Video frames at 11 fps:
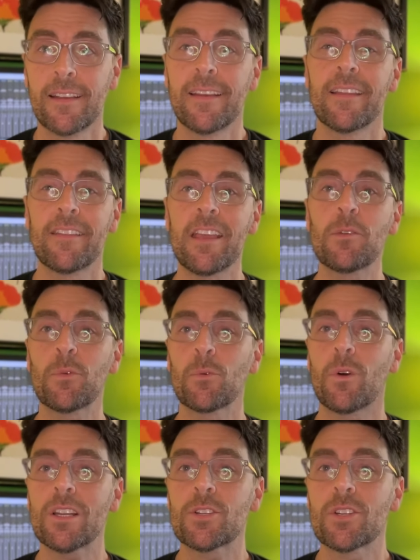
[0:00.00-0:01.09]
Thank you for
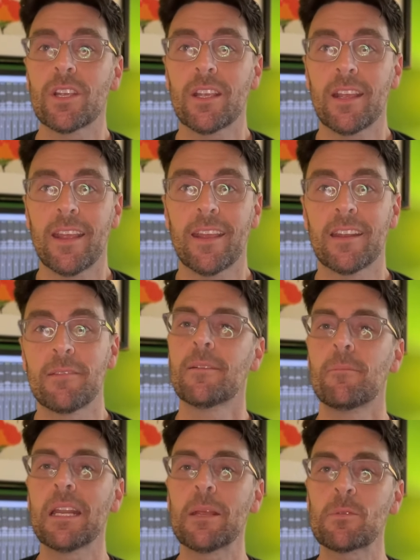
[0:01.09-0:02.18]
watching, and
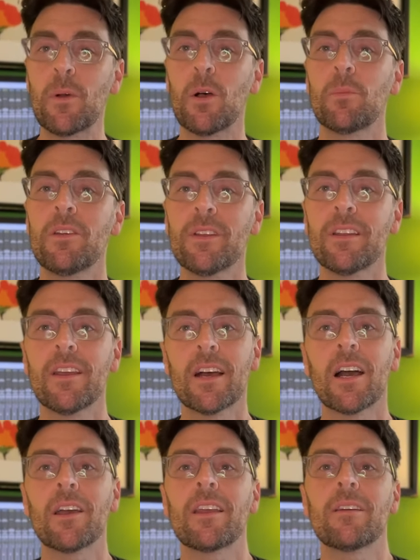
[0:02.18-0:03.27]
my name's Paul Bliven.
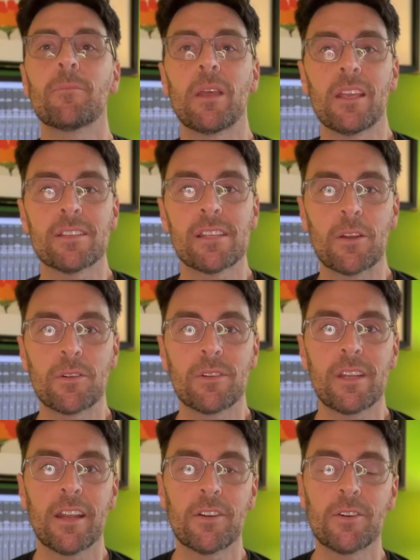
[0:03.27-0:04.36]
I am a sound
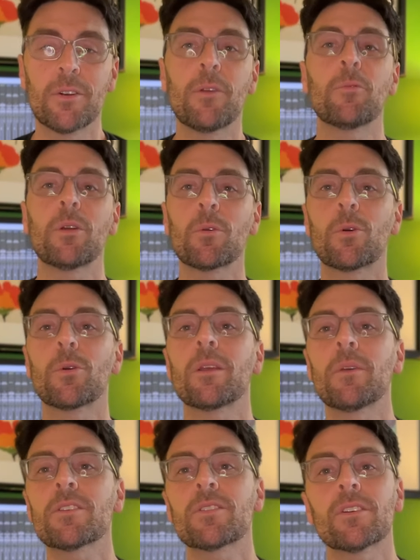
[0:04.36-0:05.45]
editor and re-recording
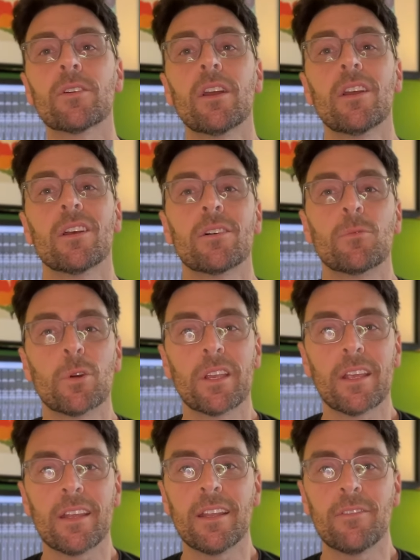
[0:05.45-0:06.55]
mixer
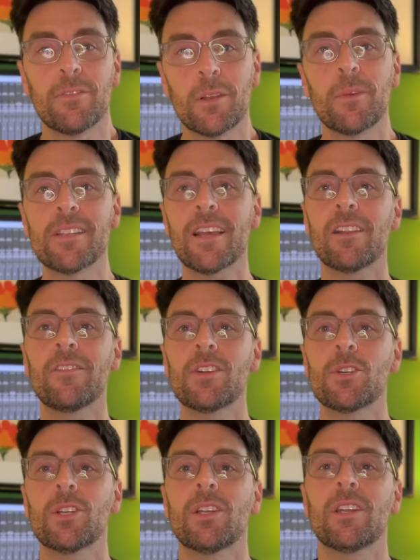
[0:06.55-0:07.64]
working in film and
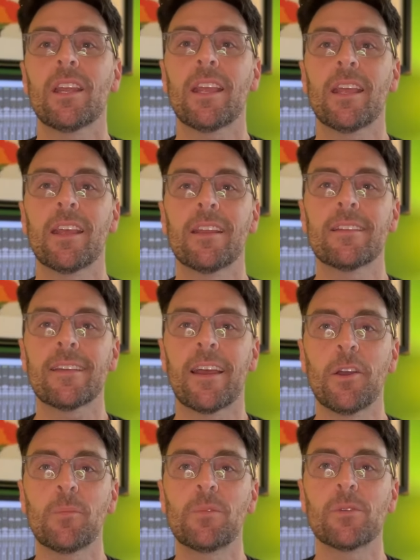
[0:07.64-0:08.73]
television, and I
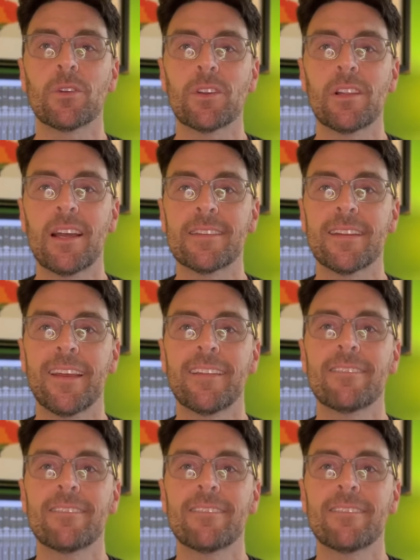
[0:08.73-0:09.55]
hope you've learned a lot today.